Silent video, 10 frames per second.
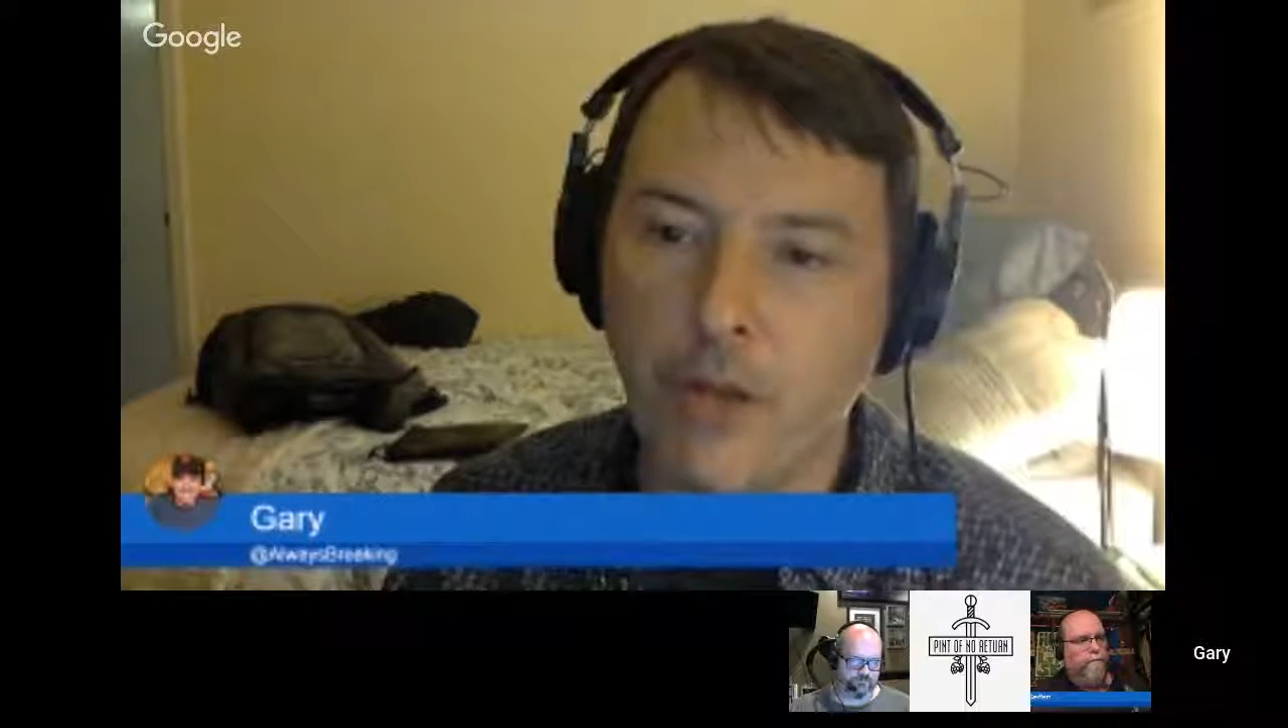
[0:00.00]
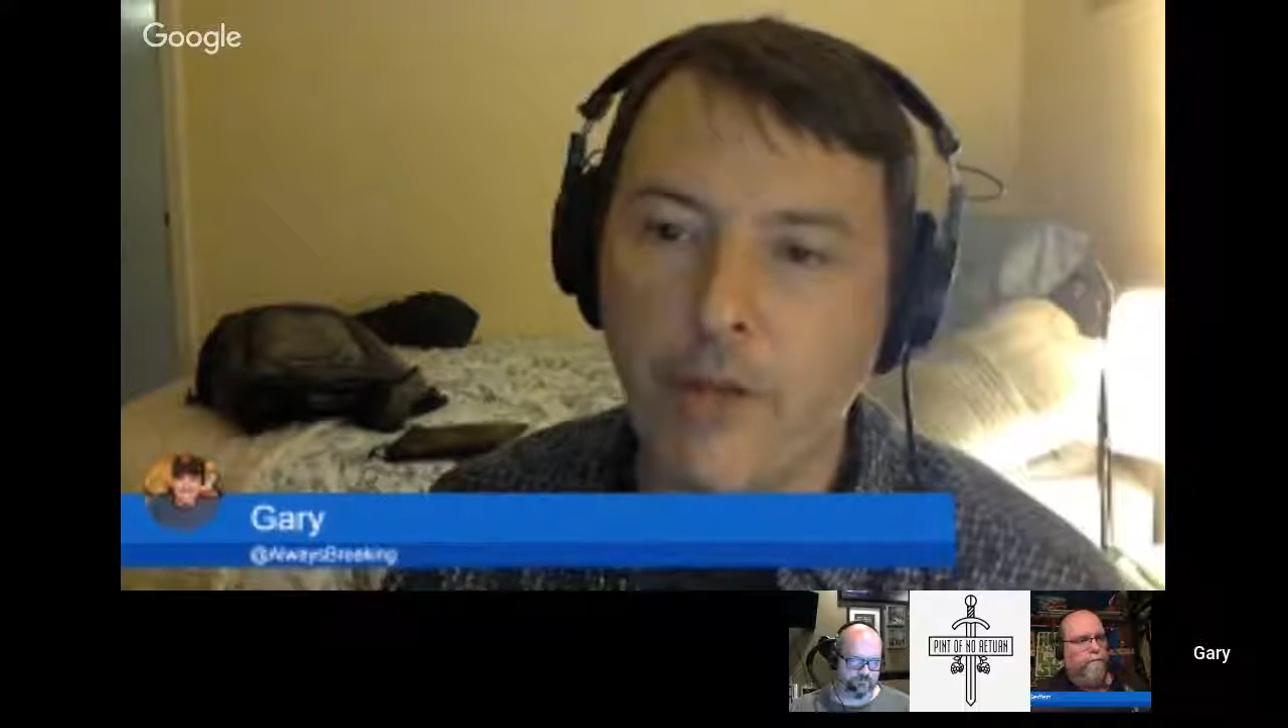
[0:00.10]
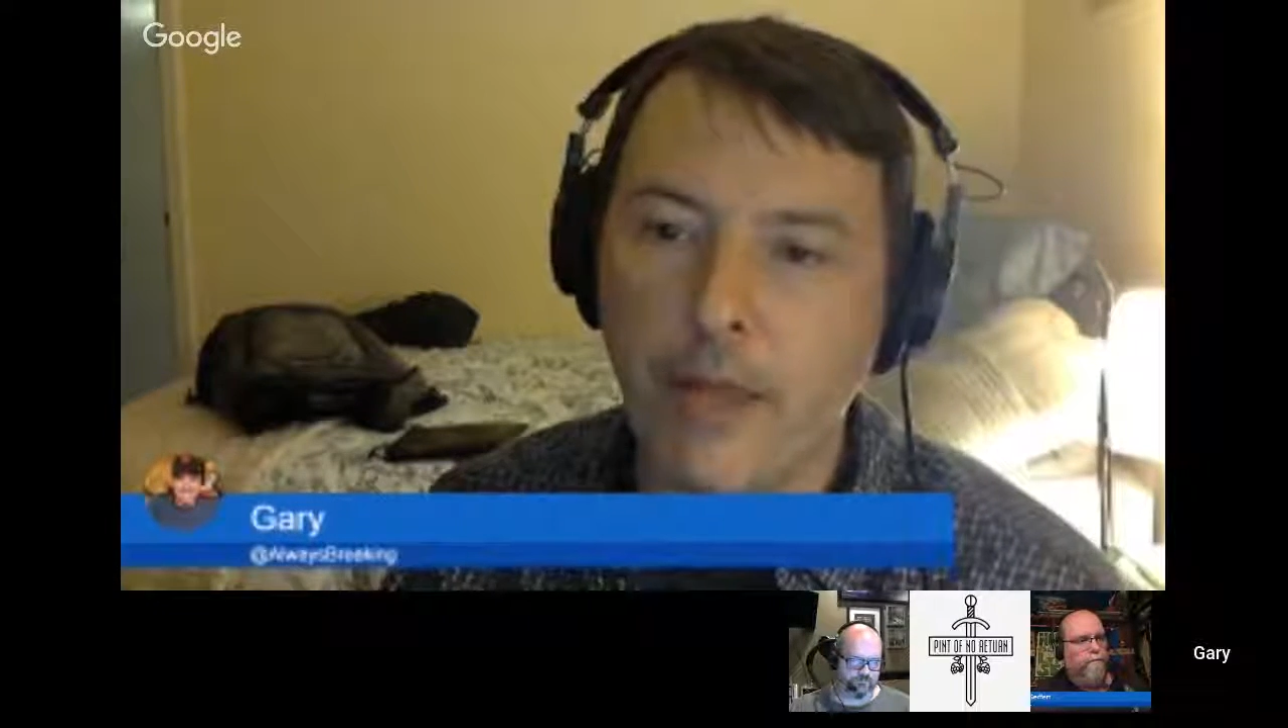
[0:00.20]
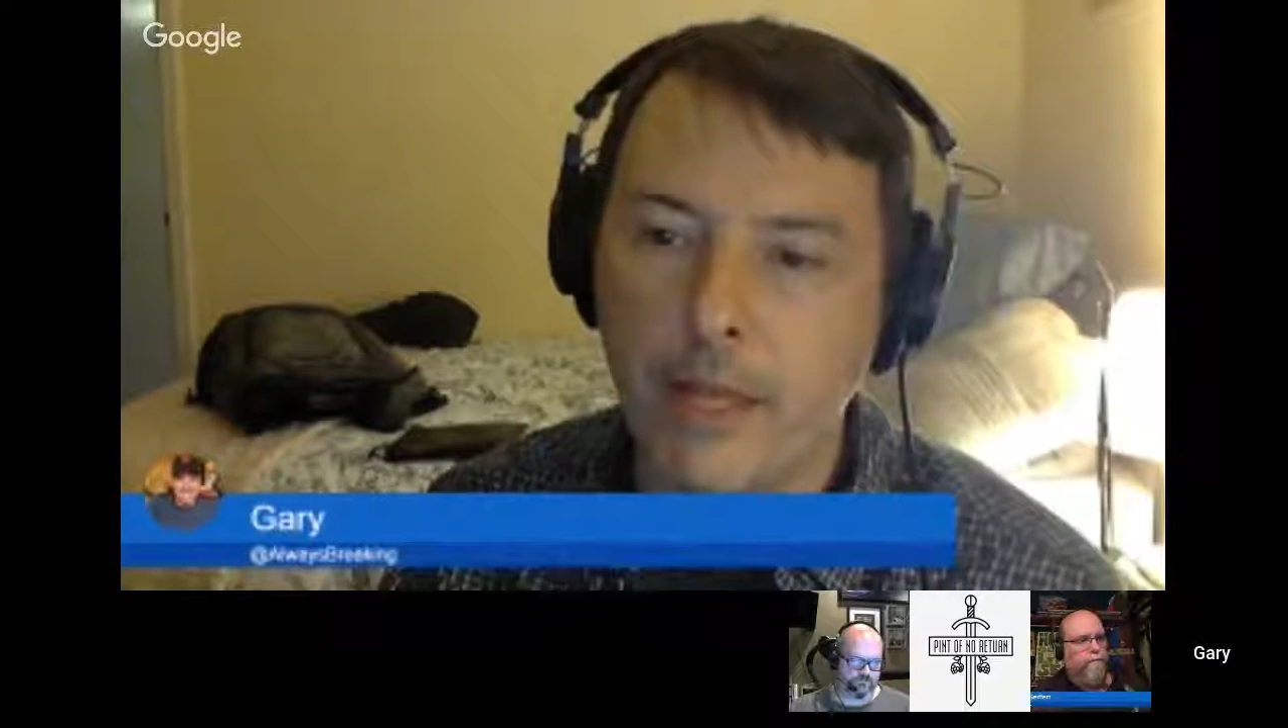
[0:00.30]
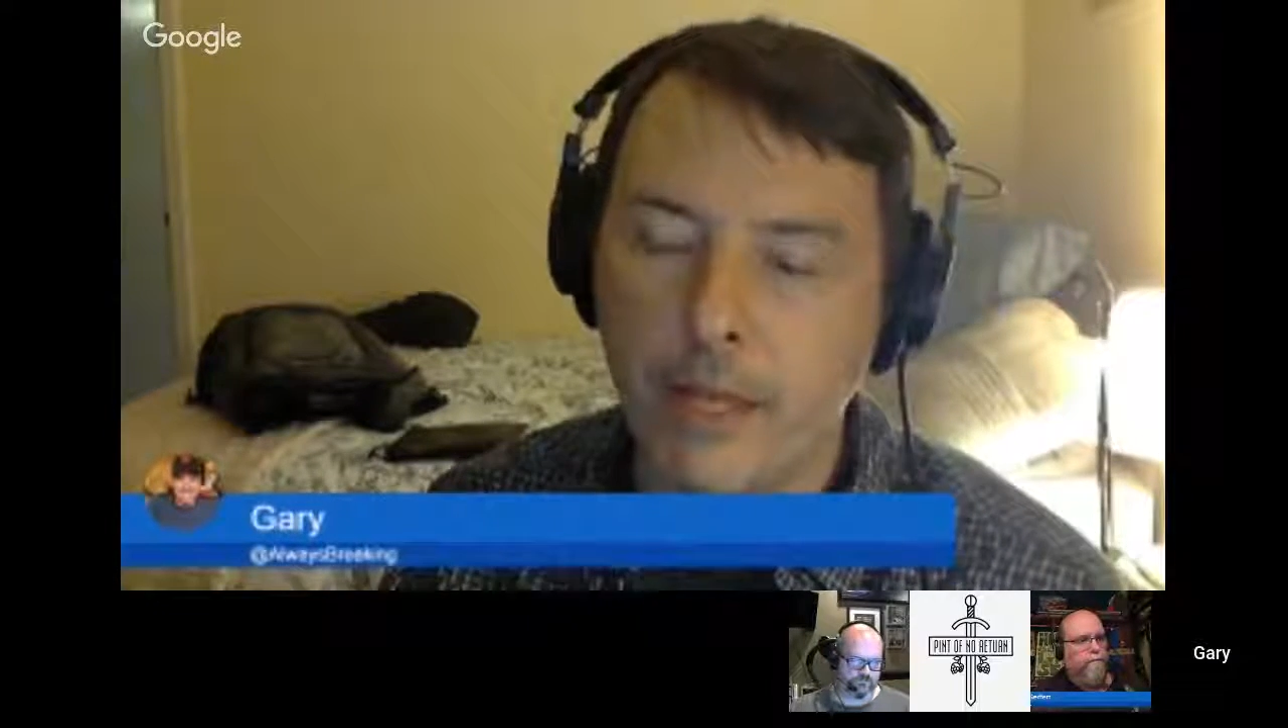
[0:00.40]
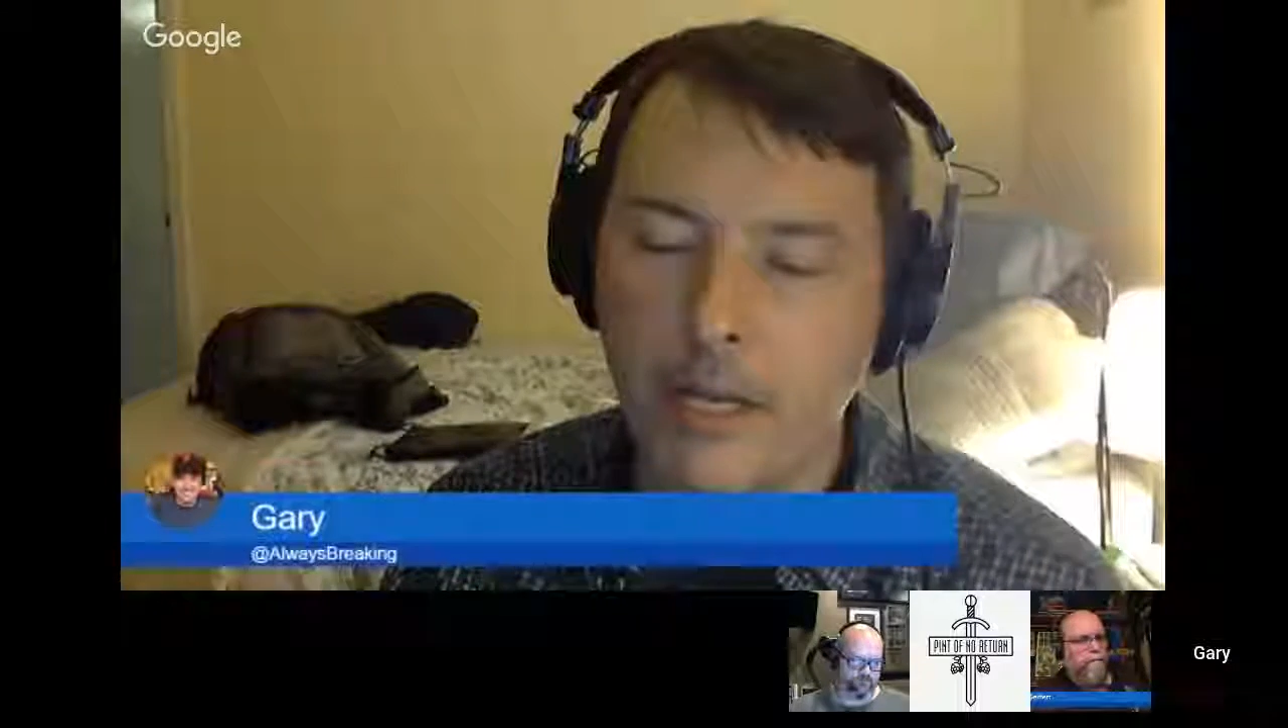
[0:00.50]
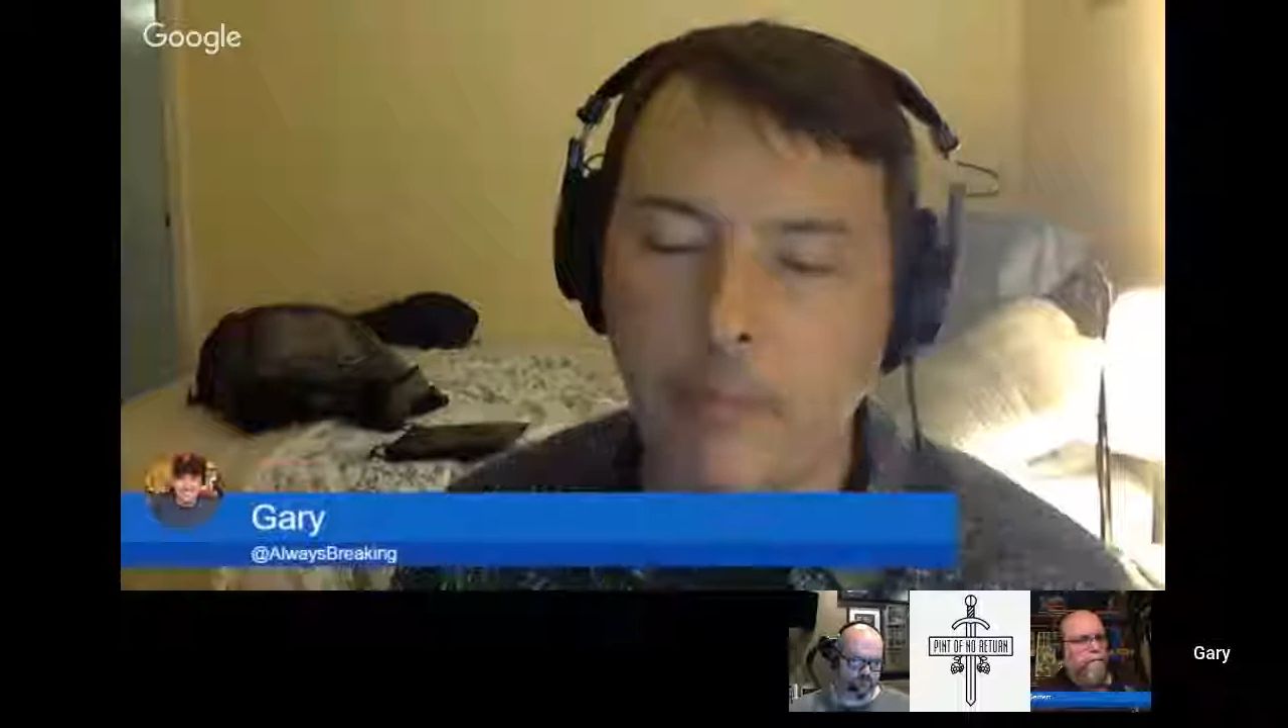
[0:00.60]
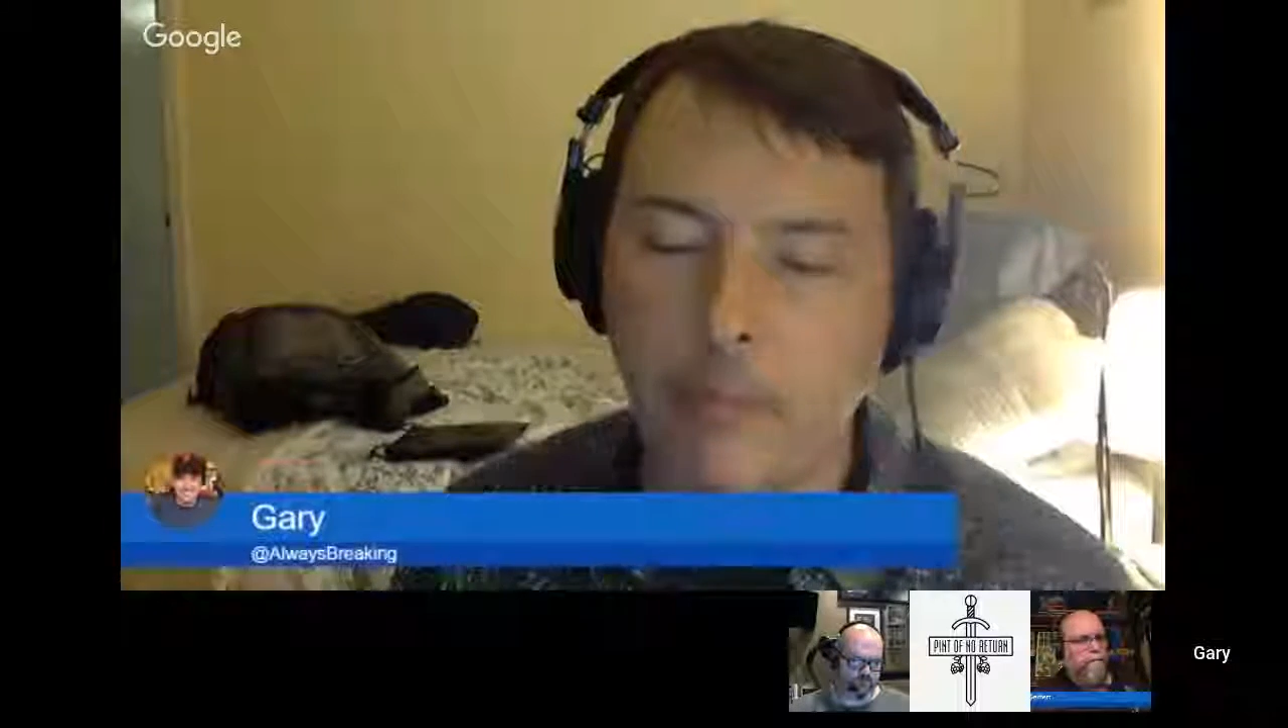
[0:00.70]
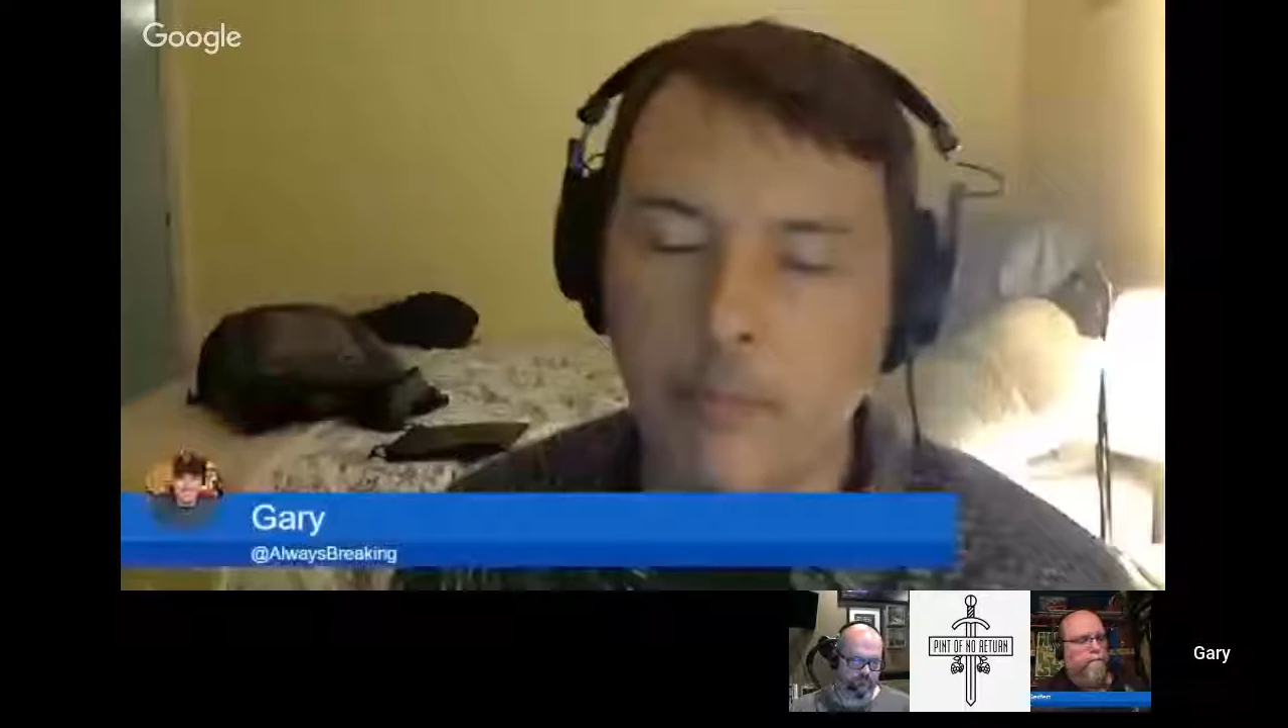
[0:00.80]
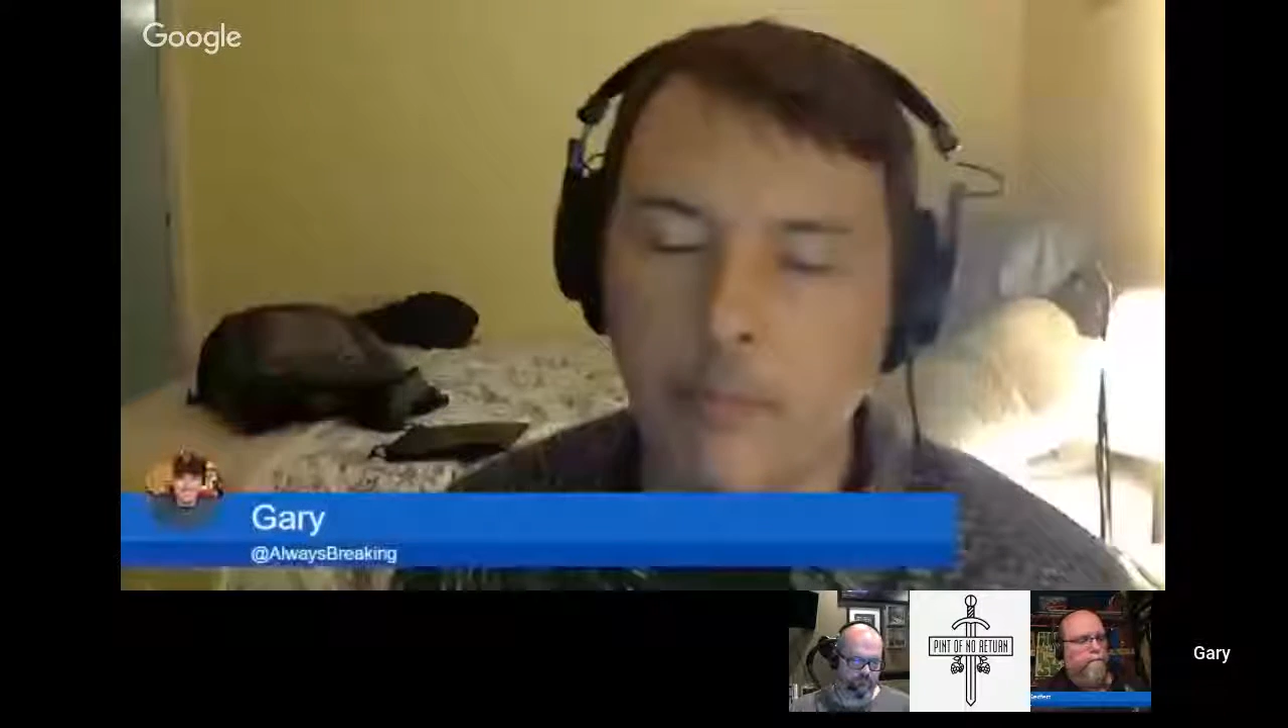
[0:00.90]
that in a
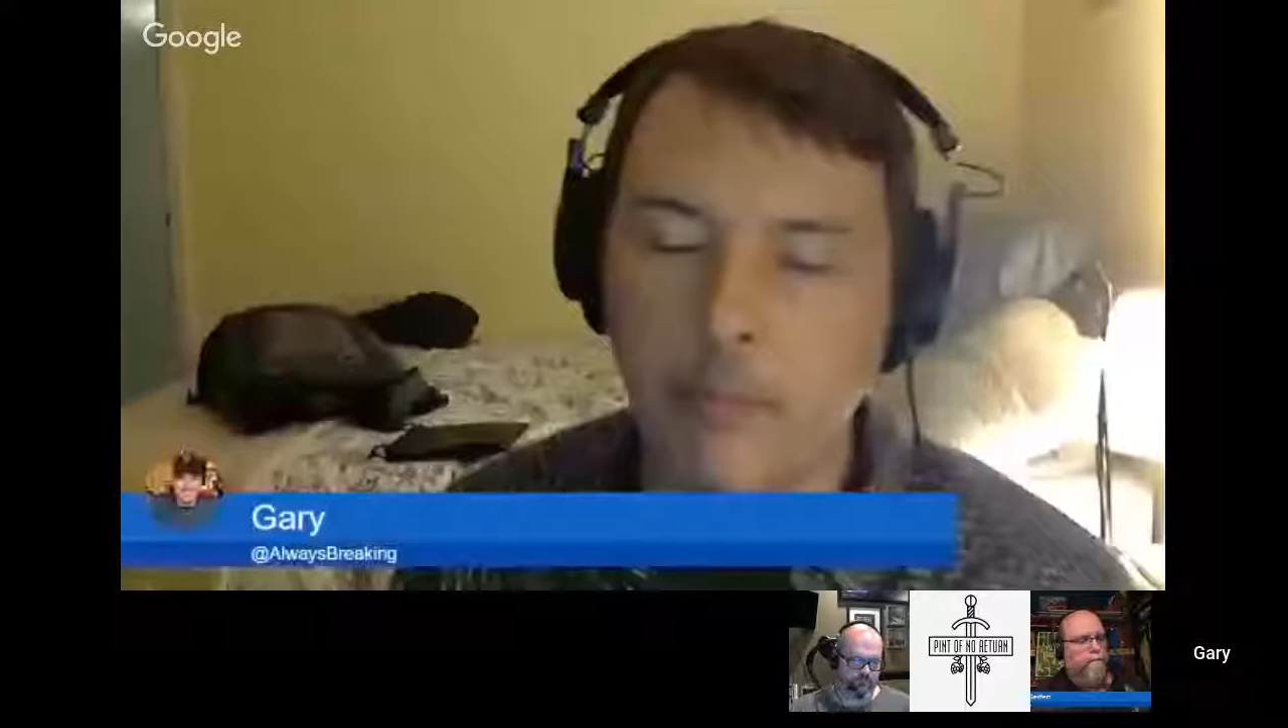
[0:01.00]
much more